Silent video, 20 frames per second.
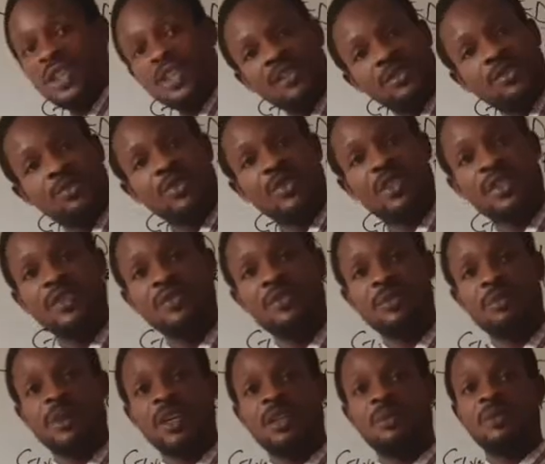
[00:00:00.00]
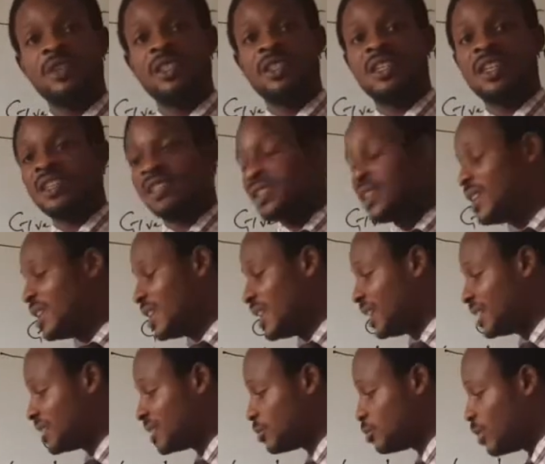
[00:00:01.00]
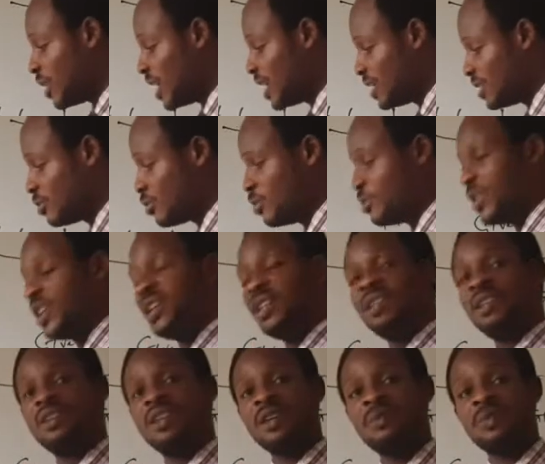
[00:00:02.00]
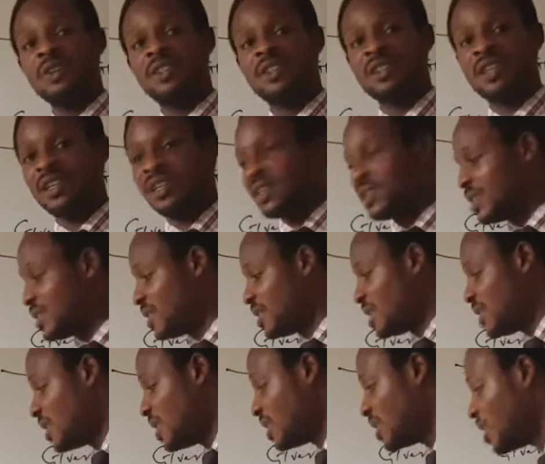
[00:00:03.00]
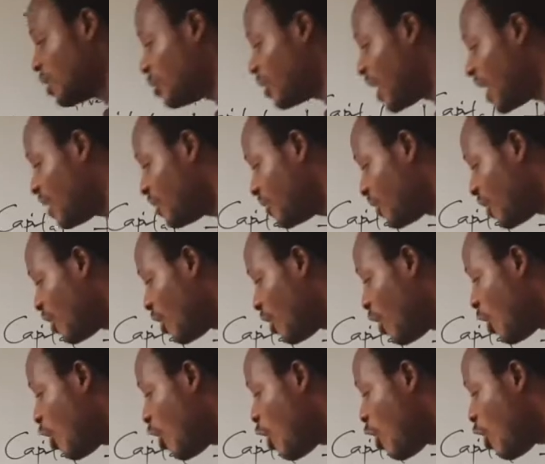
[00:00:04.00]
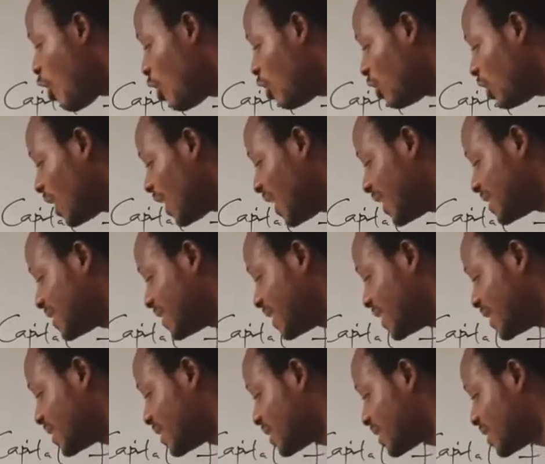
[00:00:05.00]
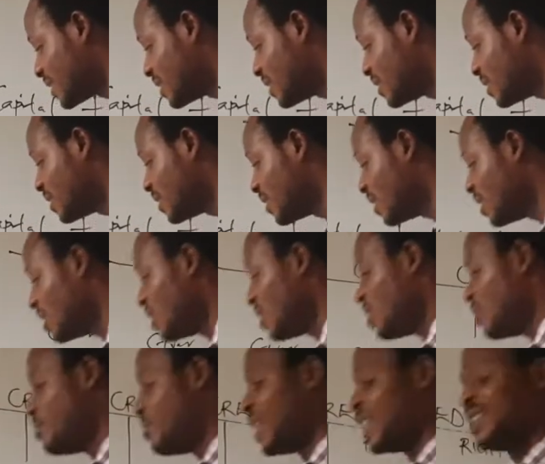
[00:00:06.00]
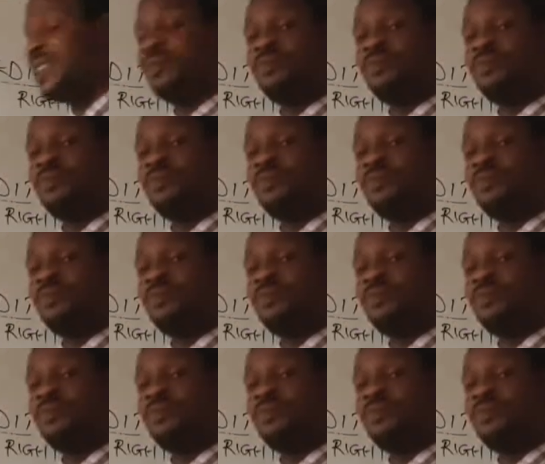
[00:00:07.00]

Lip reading: is received by the business. That is why it will be in the debit side. Then we have all assets by the